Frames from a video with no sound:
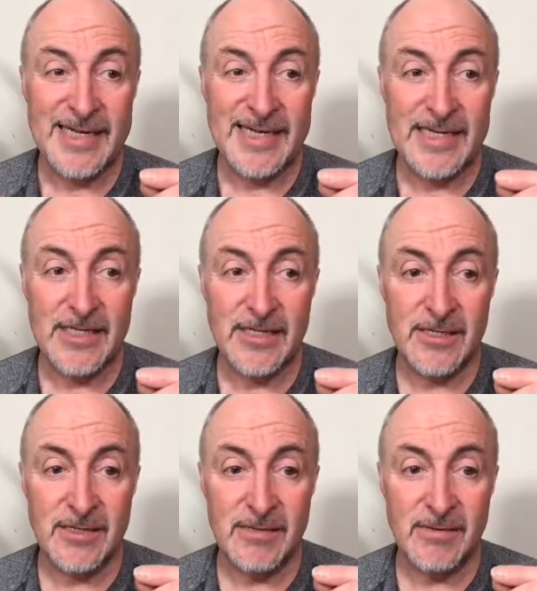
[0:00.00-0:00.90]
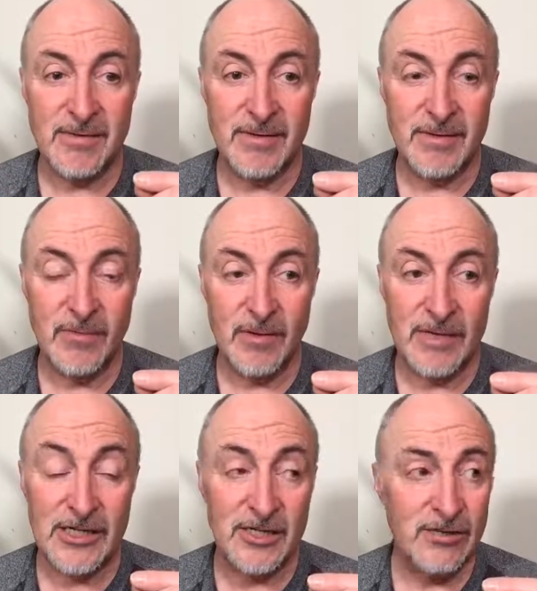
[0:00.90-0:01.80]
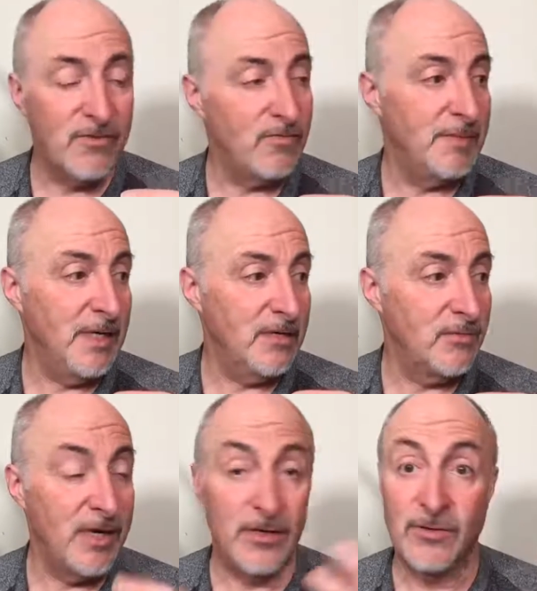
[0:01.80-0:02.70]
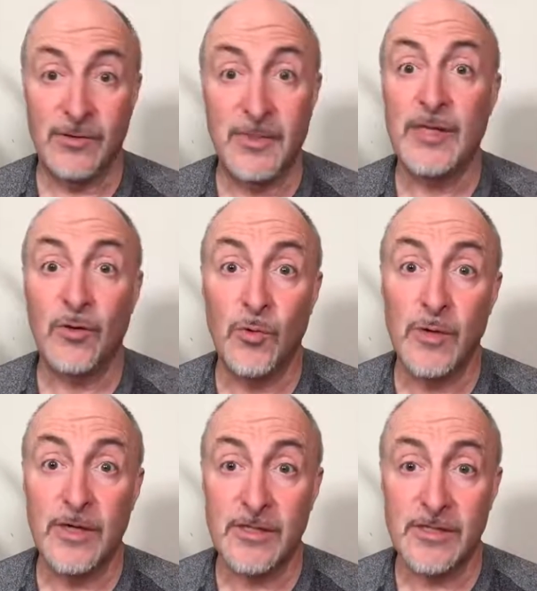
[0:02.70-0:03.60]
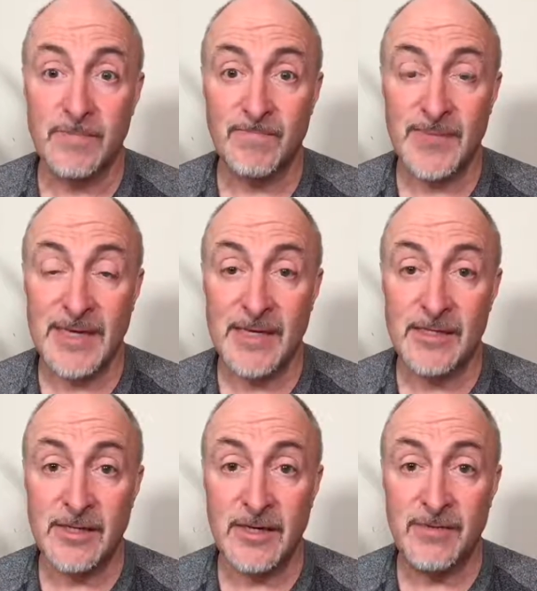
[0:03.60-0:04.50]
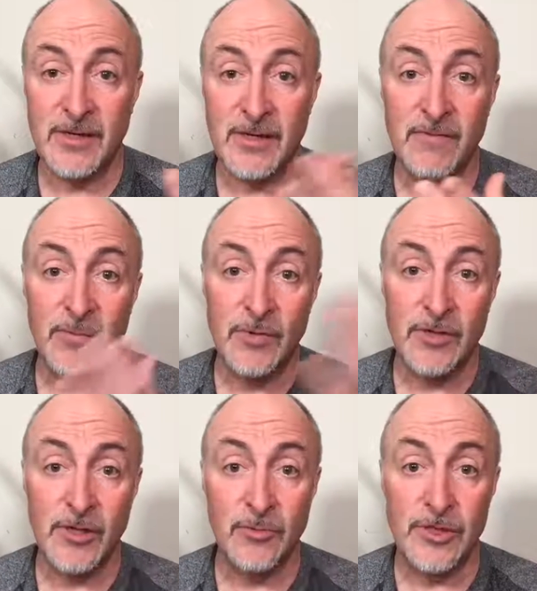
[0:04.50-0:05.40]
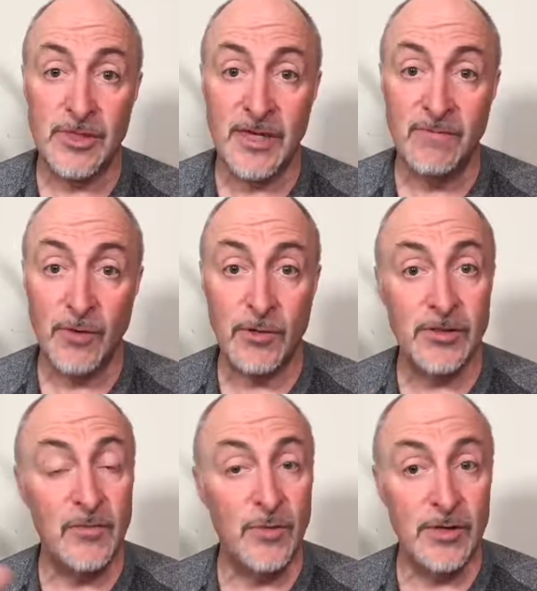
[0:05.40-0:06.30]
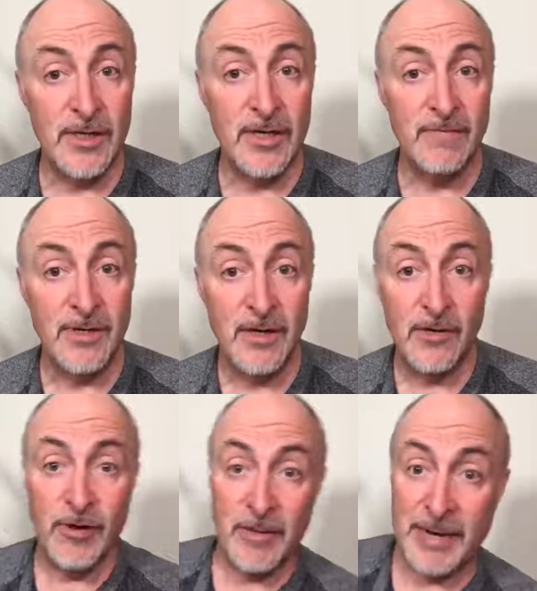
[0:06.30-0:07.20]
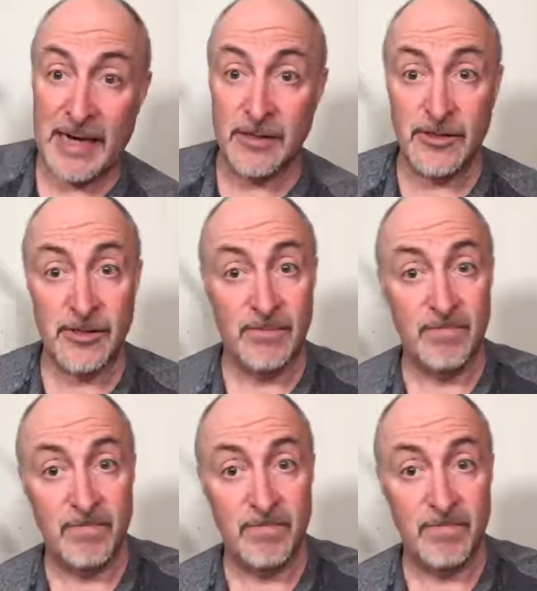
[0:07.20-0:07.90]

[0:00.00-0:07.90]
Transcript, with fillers: it's well, actually, it's not for me. It's the way law, the way the law works is that if you give more than you receive, or you receive more than you give, you're out of balance.